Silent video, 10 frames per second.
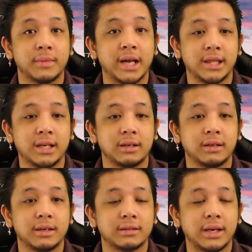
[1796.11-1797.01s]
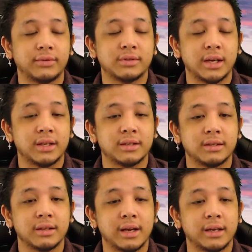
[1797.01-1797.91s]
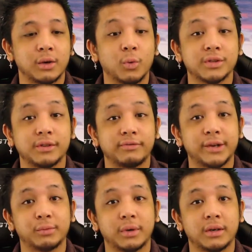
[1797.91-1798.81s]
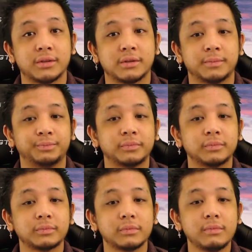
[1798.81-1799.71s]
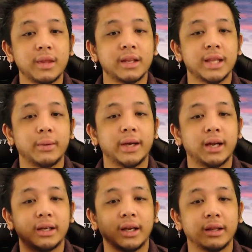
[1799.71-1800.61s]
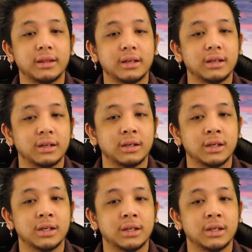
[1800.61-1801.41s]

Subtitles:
I think it's safe to say that the Night King was the final boss. Now we gotta get the...